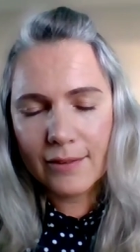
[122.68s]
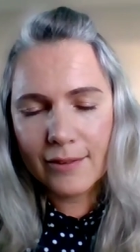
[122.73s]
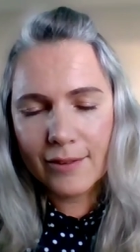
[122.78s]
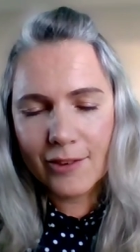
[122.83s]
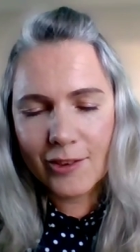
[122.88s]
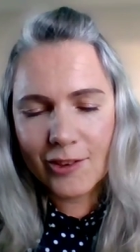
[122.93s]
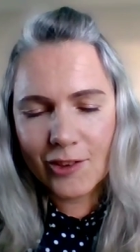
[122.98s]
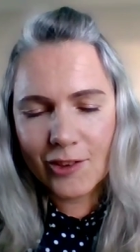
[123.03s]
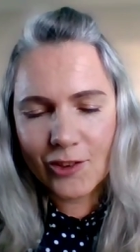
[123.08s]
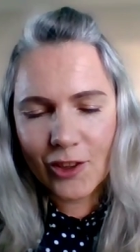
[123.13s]

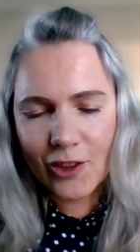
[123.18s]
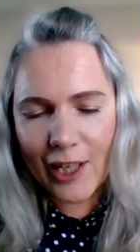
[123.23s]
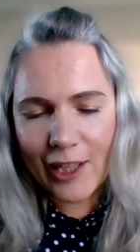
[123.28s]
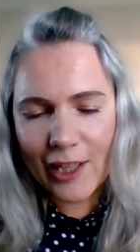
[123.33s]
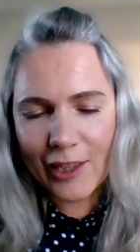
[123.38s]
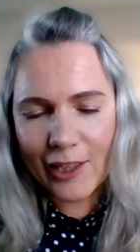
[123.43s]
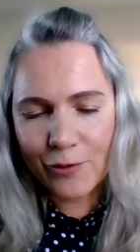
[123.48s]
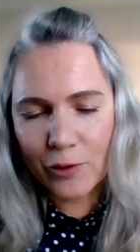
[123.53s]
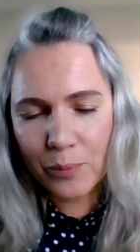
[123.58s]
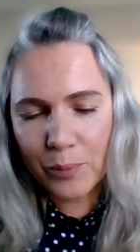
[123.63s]
straight,
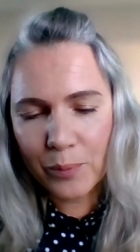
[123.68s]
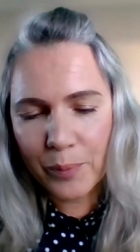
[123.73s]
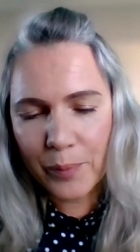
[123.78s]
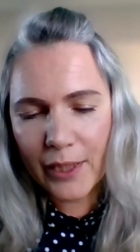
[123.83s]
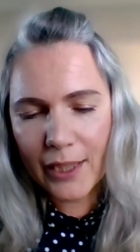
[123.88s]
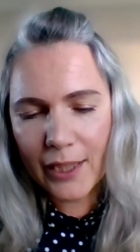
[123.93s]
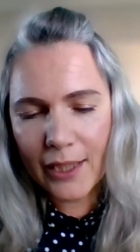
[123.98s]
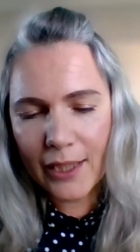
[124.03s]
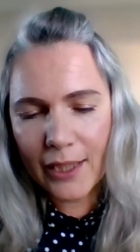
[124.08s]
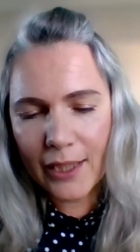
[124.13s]
would
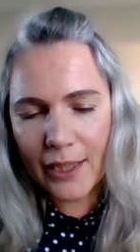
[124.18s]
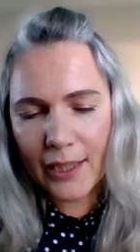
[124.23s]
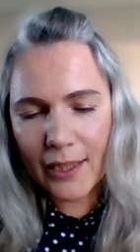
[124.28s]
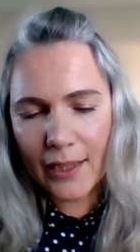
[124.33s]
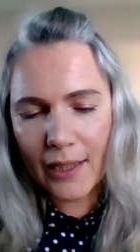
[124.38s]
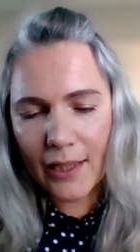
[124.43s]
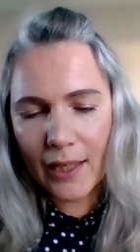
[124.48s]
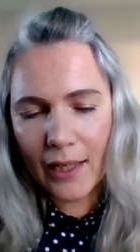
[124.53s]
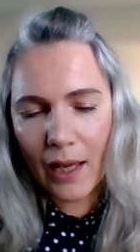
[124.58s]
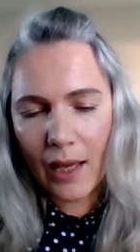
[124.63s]
be
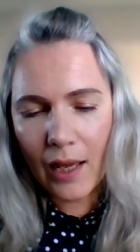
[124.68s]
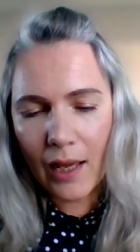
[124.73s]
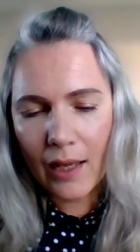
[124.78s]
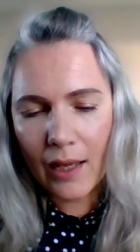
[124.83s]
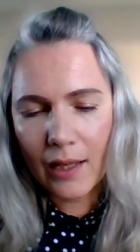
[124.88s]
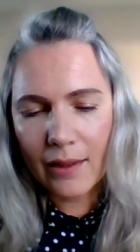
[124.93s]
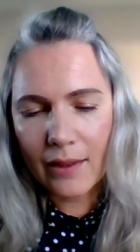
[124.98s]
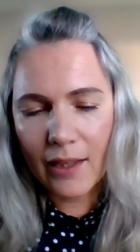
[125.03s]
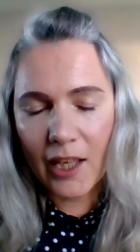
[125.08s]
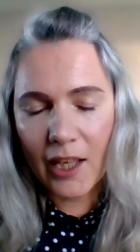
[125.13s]
the
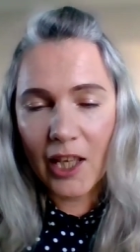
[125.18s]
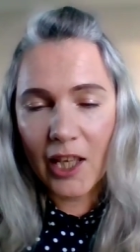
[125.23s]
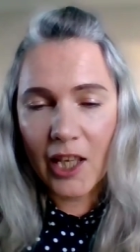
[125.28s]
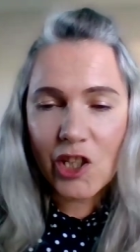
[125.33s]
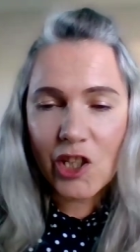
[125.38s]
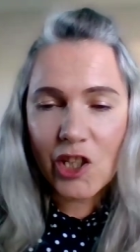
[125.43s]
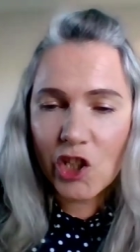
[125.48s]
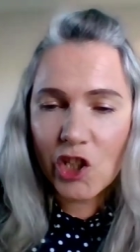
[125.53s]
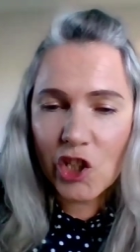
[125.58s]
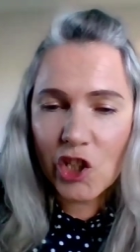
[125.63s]

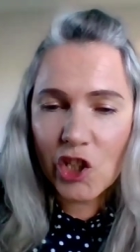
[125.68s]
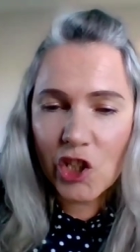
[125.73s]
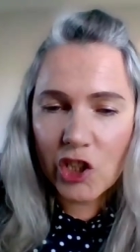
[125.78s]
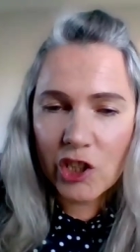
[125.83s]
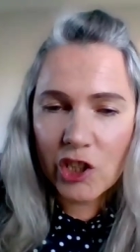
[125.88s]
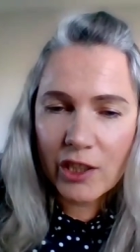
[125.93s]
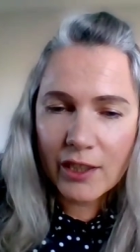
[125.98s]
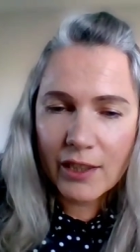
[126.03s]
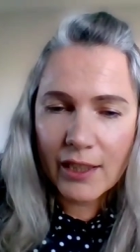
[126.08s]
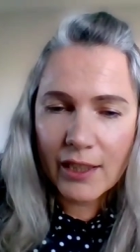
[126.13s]
inch.
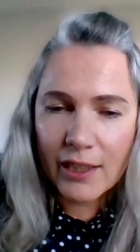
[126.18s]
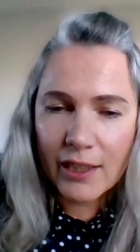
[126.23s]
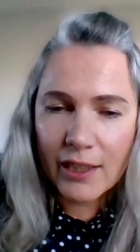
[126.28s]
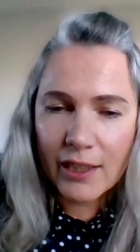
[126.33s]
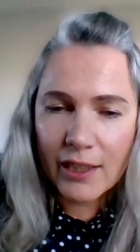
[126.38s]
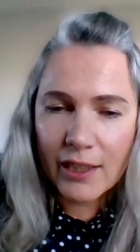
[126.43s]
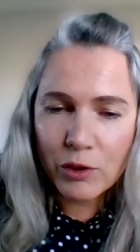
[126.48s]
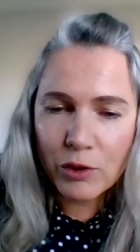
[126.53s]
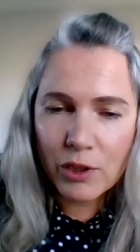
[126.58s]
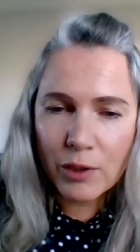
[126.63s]
The
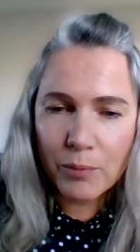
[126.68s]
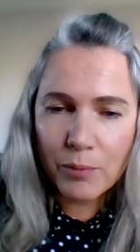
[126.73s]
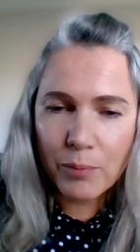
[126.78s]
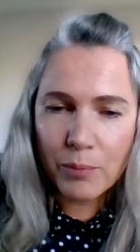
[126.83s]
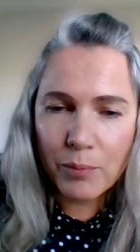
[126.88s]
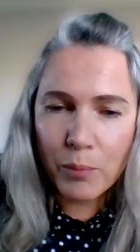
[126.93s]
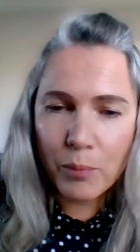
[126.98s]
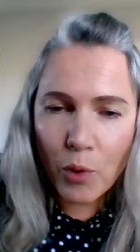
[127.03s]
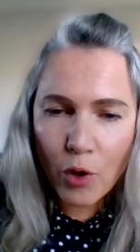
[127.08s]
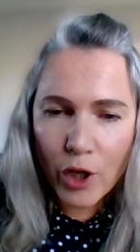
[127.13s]
inch. It's about the
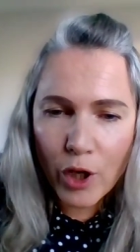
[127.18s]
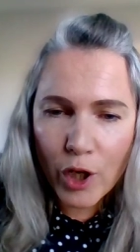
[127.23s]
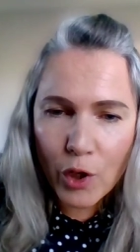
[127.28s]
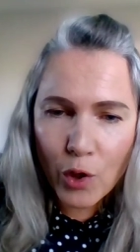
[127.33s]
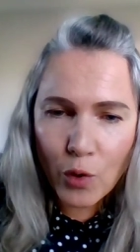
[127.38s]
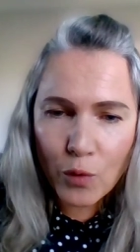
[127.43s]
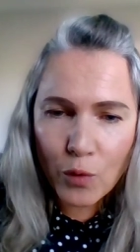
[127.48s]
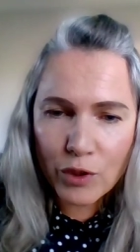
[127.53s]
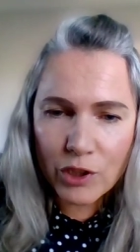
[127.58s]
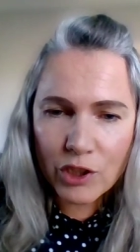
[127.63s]
boy
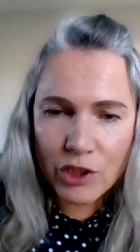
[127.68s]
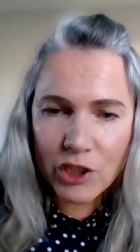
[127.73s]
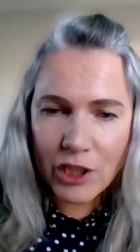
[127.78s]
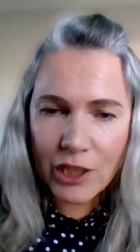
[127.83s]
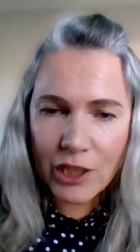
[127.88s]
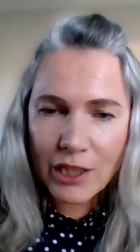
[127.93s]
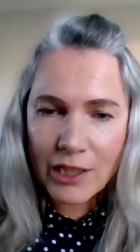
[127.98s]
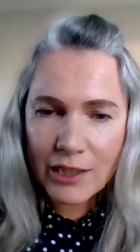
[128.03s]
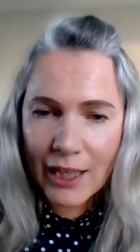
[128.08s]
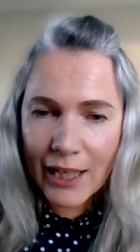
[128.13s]
who was
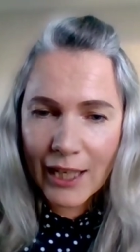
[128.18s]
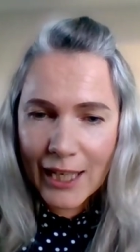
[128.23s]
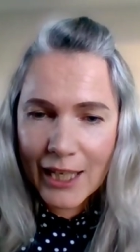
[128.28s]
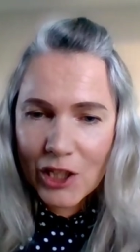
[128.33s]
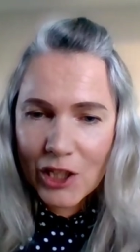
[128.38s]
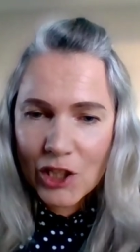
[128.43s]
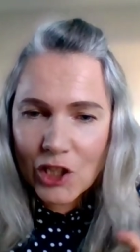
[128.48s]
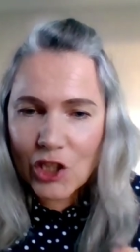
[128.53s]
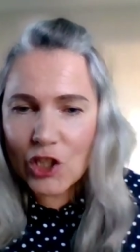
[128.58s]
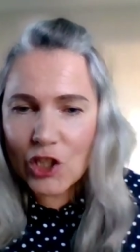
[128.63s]
just the
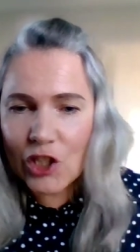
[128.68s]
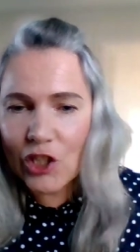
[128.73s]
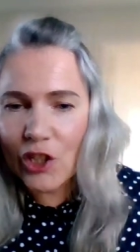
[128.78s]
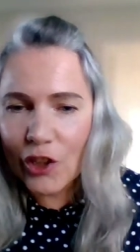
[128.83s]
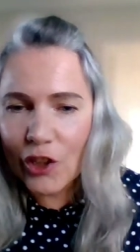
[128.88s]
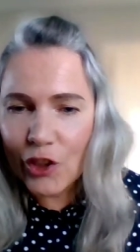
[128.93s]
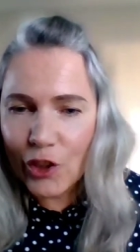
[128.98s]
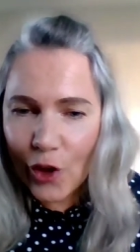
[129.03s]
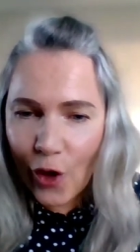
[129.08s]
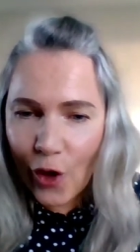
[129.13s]
inch
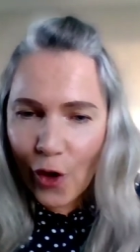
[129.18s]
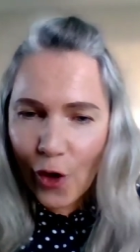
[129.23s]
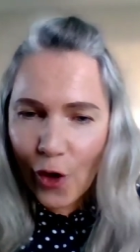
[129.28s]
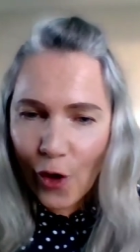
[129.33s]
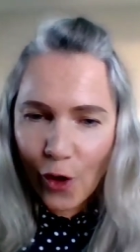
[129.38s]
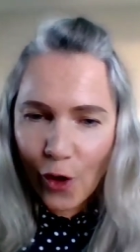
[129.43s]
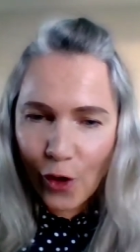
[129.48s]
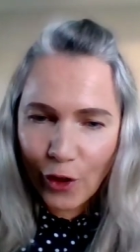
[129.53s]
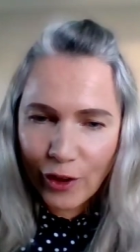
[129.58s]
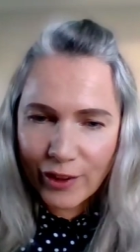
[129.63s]
tall.
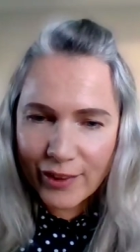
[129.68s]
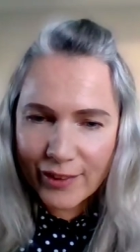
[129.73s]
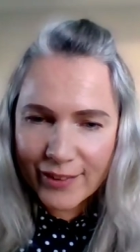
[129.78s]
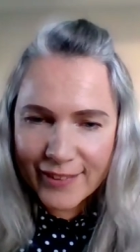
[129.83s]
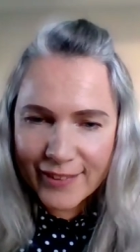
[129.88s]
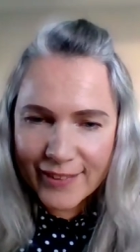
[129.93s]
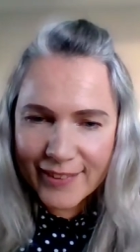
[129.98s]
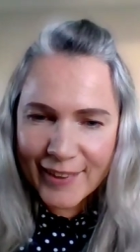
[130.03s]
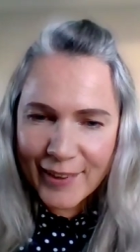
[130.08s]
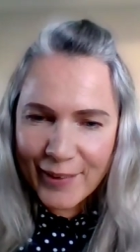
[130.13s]
Okay.
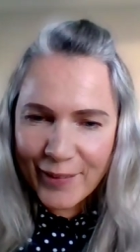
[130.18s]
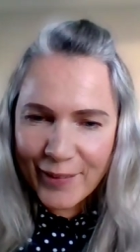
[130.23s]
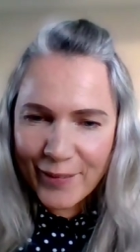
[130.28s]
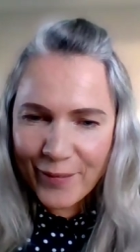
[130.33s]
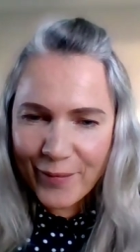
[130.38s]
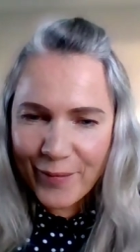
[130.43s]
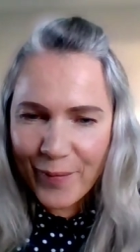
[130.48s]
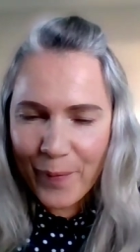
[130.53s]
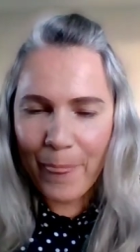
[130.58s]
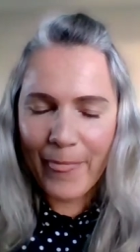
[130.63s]

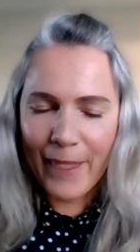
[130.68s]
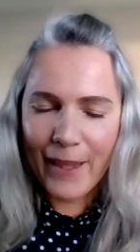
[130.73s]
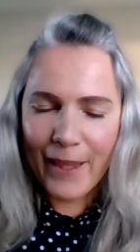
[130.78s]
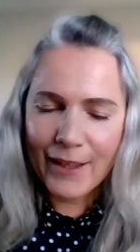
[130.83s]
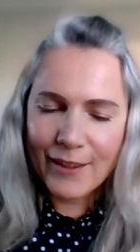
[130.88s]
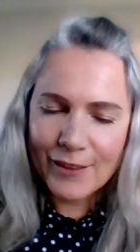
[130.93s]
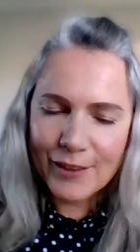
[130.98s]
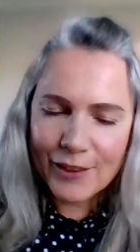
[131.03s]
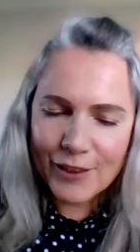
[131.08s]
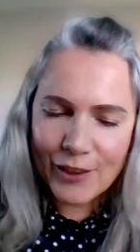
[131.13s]

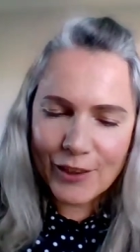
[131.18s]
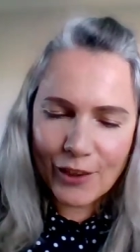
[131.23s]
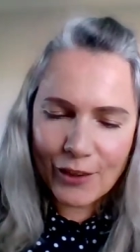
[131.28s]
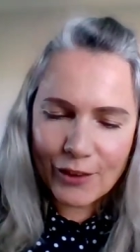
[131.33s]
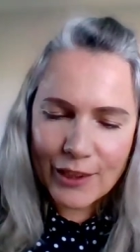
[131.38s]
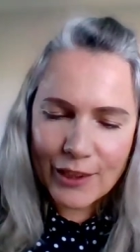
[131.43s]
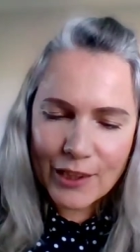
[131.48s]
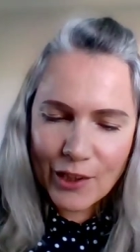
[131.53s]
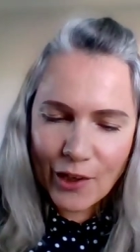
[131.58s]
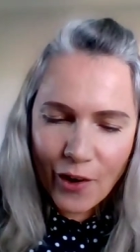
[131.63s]
So the
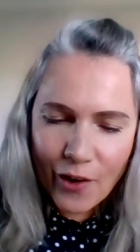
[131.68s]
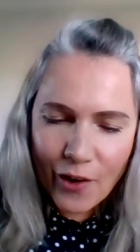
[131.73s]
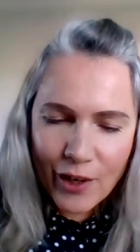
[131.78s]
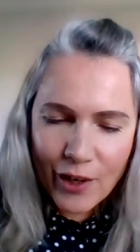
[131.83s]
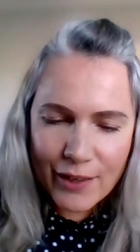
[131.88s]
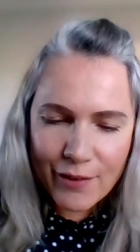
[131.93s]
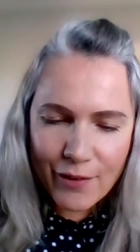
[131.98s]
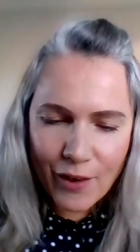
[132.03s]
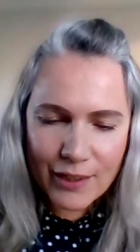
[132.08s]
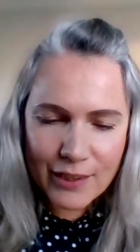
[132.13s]
story
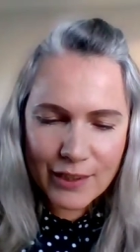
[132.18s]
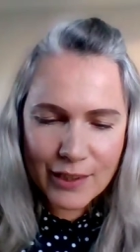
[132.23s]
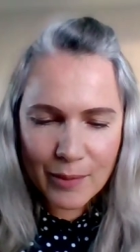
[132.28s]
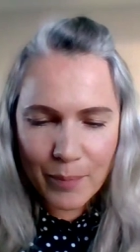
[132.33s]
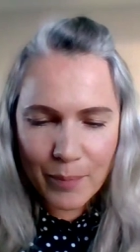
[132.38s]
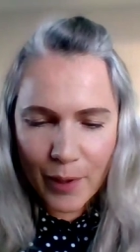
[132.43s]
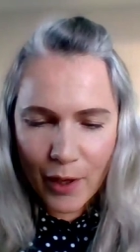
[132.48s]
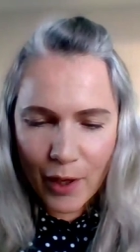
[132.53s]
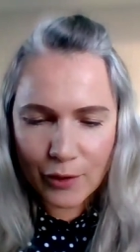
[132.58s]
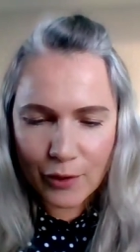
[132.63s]
was
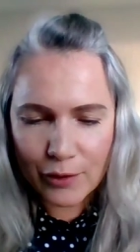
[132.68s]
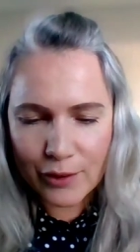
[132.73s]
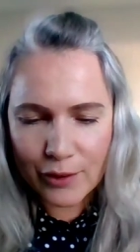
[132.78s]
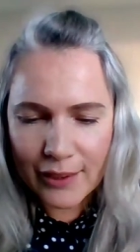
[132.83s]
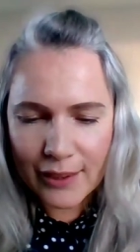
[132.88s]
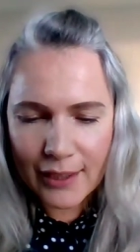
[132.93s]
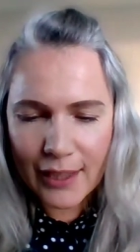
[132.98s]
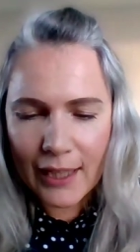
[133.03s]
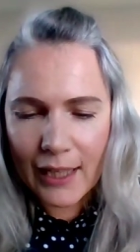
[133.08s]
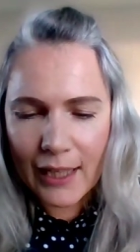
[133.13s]
about
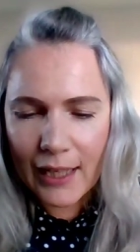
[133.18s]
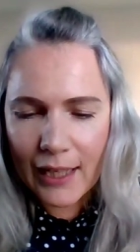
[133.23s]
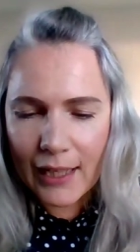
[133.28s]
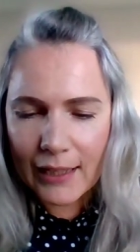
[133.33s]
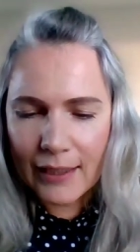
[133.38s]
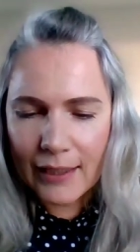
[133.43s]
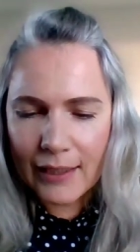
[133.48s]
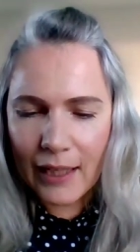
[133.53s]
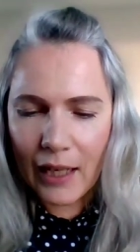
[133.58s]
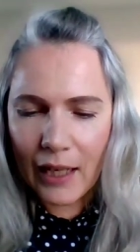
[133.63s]

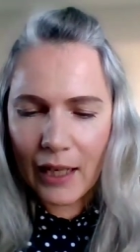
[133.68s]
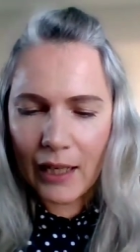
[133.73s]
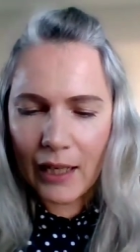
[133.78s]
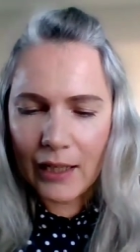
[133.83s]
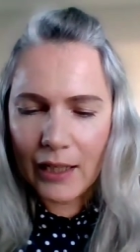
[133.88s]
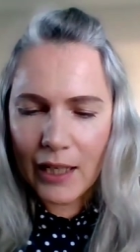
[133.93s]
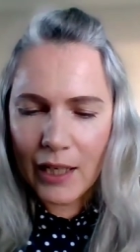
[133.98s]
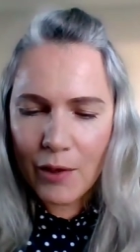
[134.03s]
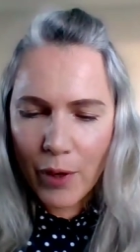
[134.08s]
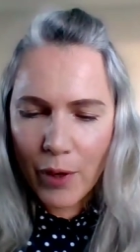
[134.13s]
that
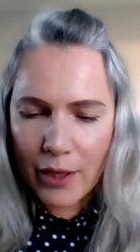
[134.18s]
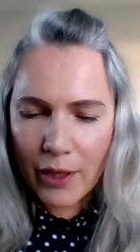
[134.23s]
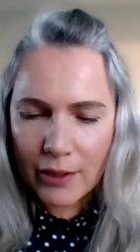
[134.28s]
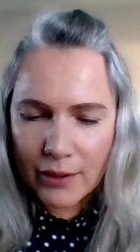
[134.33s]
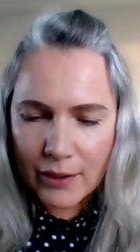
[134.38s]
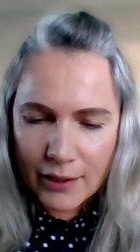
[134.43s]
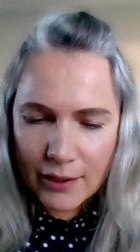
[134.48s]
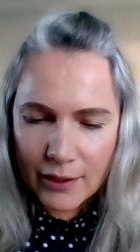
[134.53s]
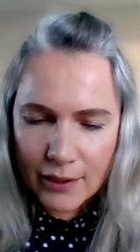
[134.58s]
he went